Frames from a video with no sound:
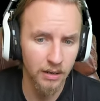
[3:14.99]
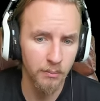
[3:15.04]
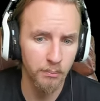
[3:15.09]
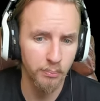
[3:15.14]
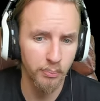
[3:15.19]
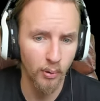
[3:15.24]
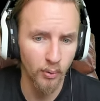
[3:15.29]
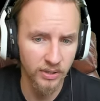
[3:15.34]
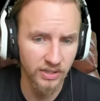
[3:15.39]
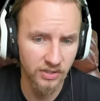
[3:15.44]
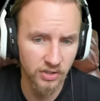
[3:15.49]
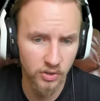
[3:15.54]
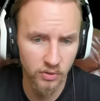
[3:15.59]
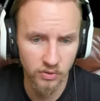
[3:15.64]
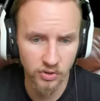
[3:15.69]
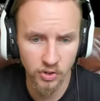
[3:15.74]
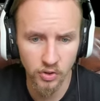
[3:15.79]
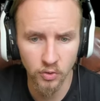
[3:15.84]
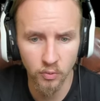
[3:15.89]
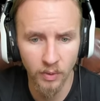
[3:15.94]

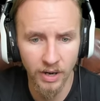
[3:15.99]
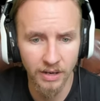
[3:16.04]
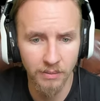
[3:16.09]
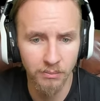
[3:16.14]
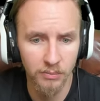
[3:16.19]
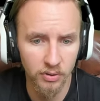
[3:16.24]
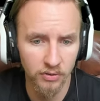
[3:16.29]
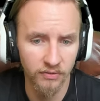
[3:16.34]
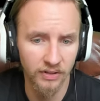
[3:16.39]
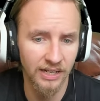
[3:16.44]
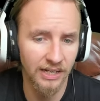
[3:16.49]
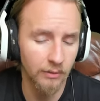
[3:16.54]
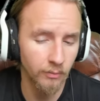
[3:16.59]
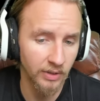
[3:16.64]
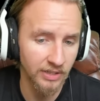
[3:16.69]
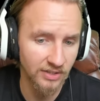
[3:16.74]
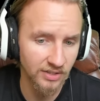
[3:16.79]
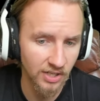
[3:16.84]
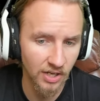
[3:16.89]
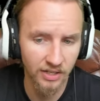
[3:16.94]
0.22 when moving and
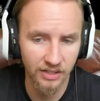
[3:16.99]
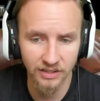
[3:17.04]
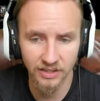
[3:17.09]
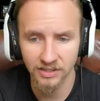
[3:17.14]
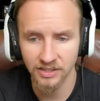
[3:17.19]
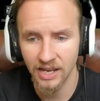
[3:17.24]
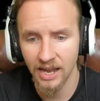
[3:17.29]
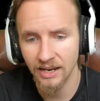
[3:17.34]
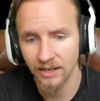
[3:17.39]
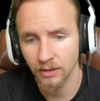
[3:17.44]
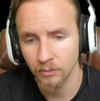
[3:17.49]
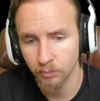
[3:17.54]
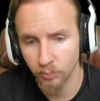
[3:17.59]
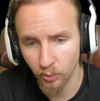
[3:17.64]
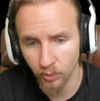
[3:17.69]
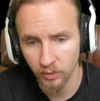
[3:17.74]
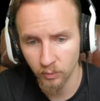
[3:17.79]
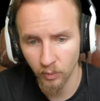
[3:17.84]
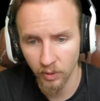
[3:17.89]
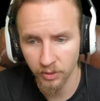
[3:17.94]
when turning the tank and
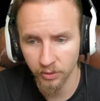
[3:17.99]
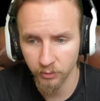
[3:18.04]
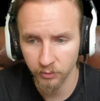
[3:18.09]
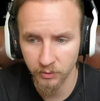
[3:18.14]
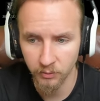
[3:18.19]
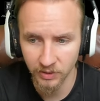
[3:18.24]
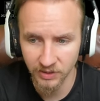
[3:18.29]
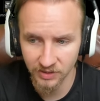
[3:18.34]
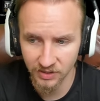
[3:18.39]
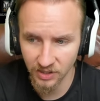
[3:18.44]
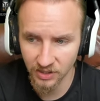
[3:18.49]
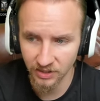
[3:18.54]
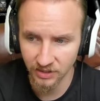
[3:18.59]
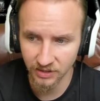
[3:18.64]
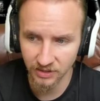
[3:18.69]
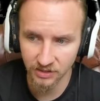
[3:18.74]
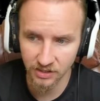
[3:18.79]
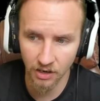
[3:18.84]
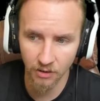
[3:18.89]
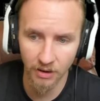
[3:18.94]
0.13 when turning the
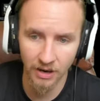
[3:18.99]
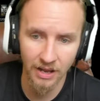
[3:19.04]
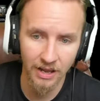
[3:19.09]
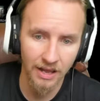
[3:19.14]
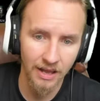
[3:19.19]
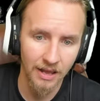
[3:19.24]
turret